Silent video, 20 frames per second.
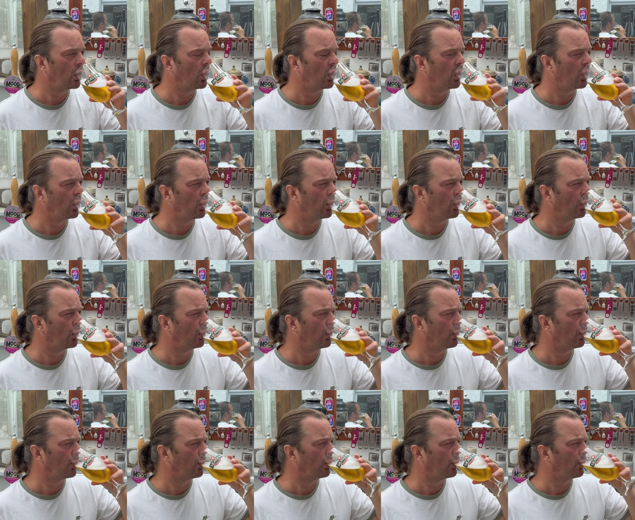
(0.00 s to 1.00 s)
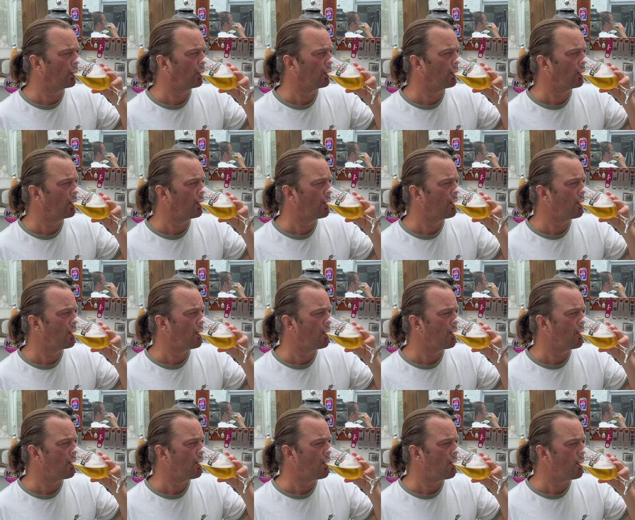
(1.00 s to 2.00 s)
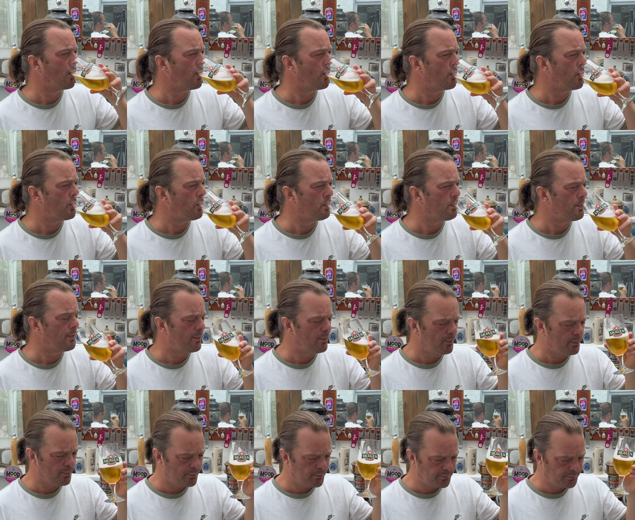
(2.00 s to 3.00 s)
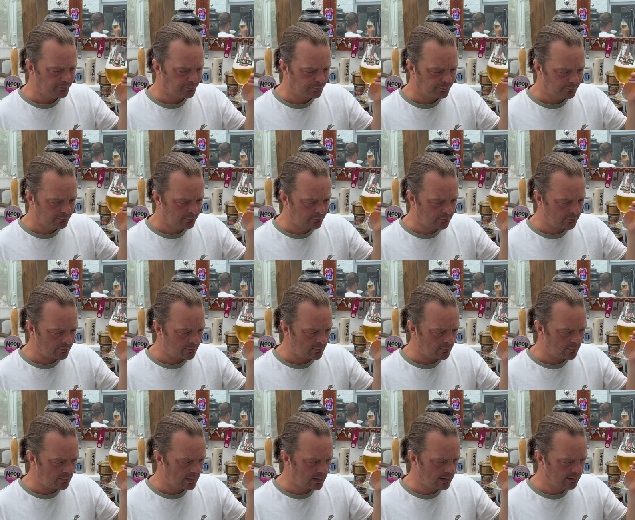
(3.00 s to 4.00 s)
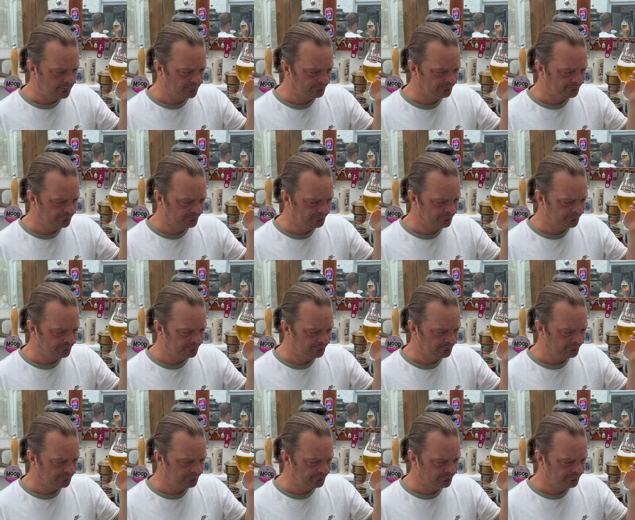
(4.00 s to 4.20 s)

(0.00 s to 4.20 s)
(silence)